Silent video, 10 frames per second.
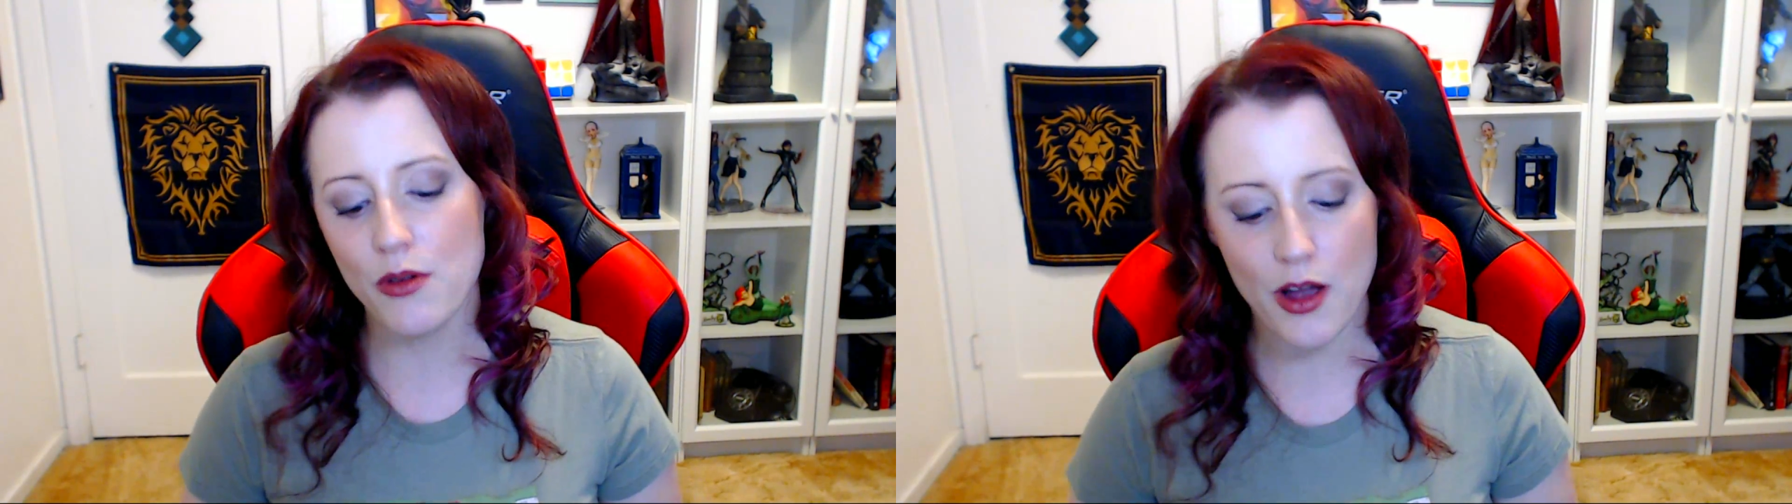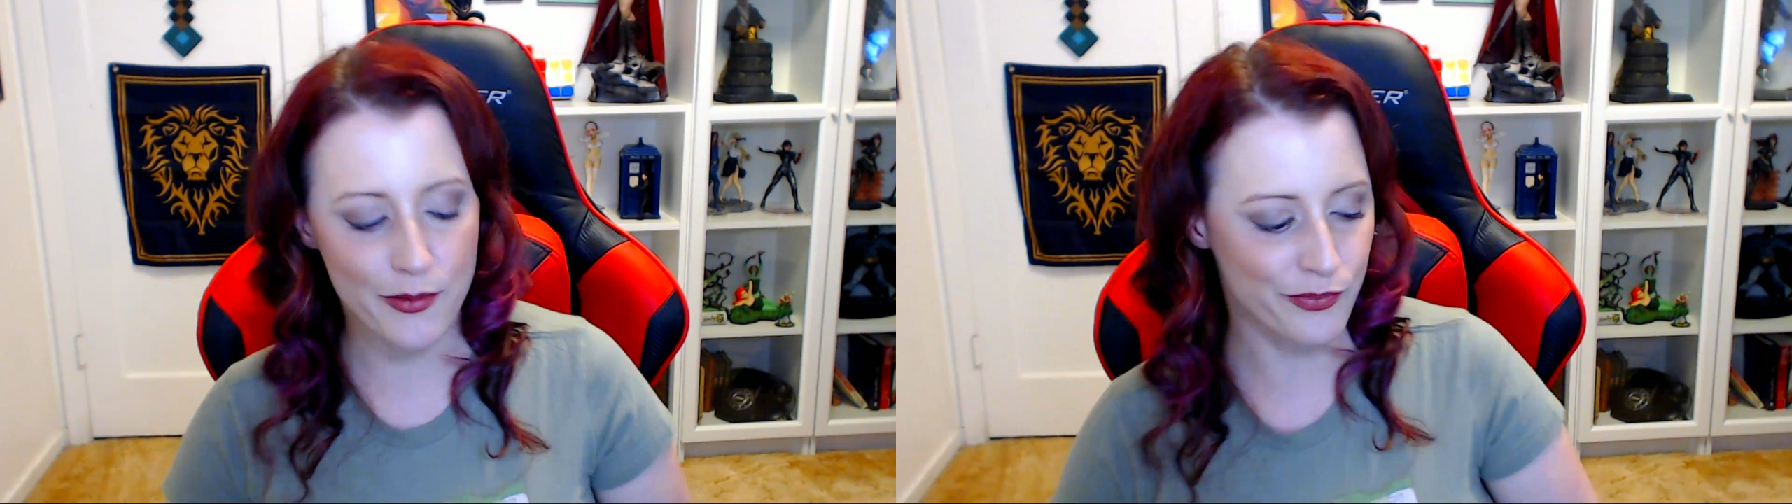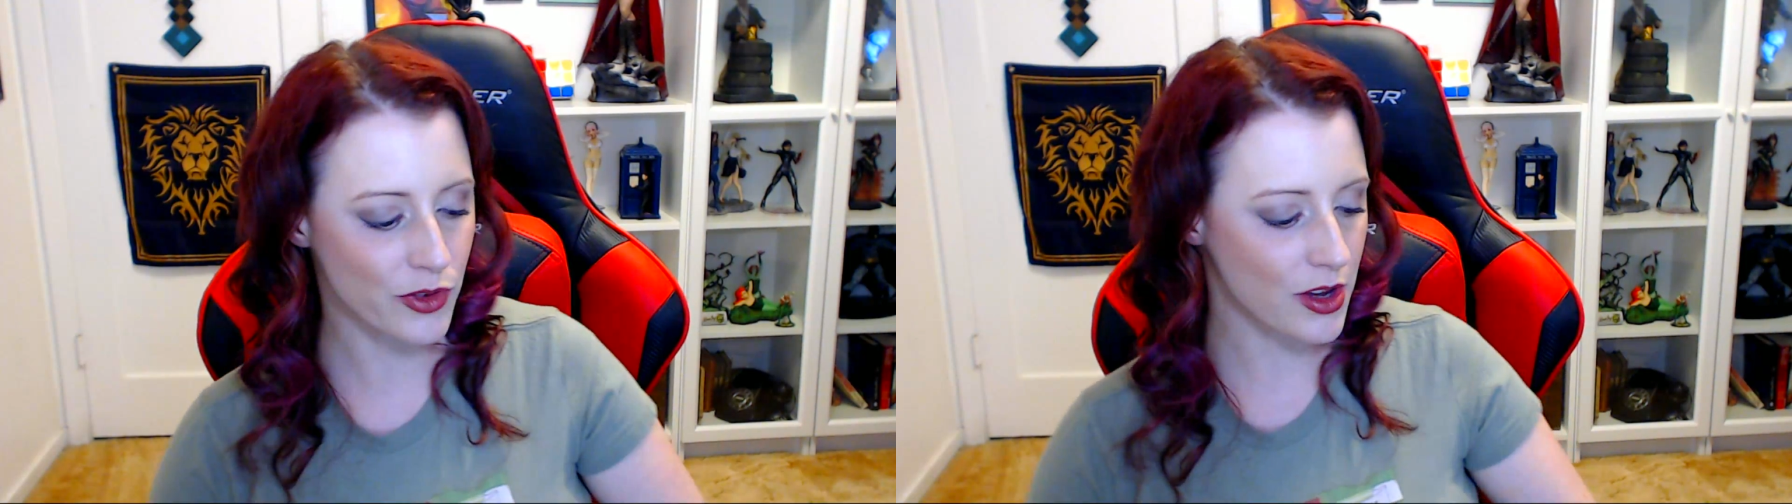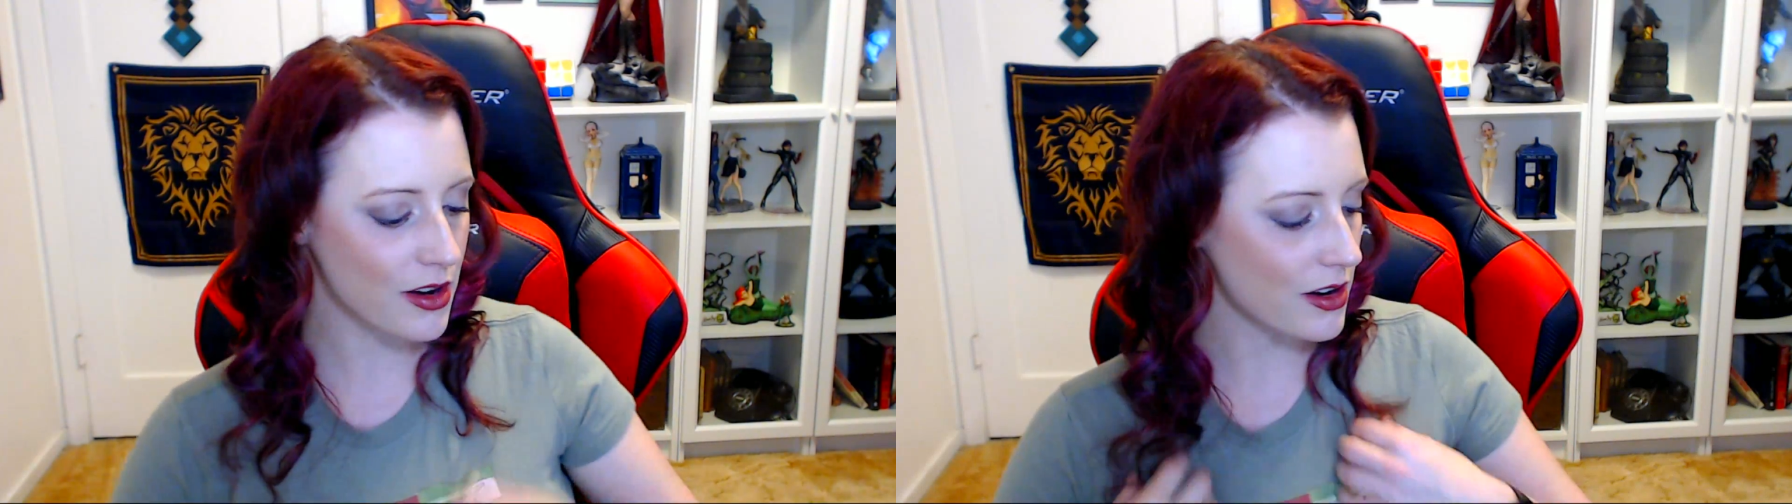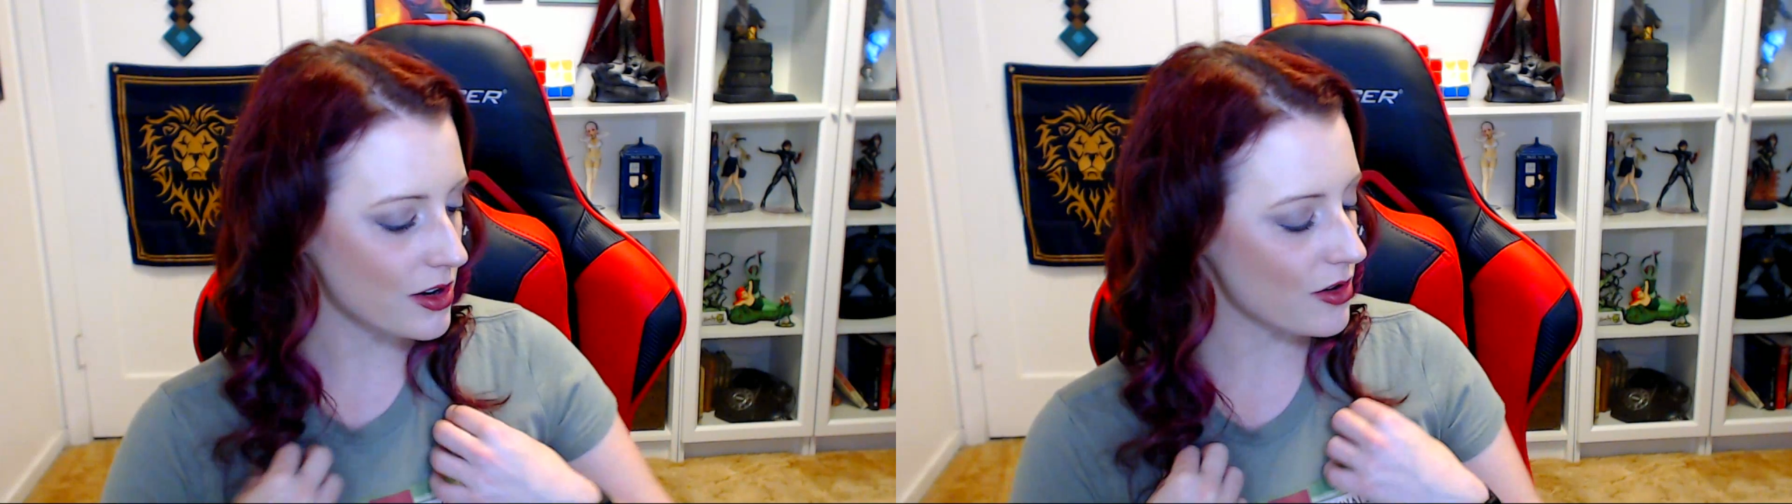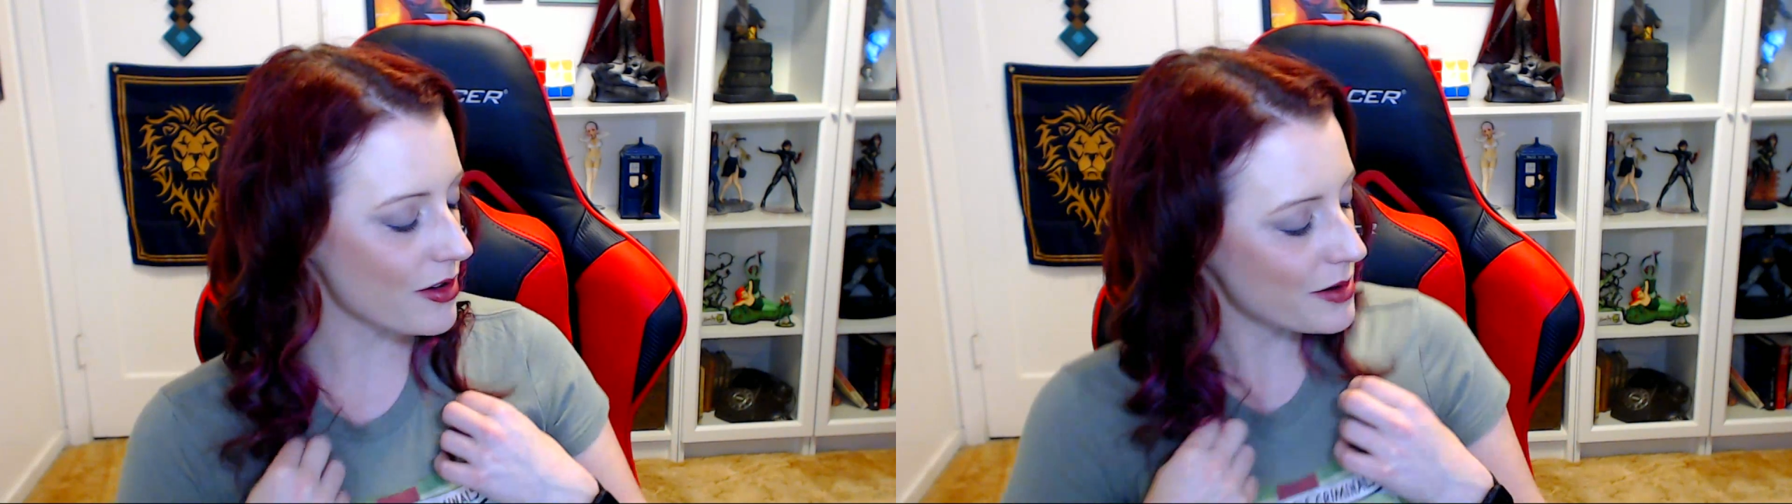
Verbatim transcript: you know,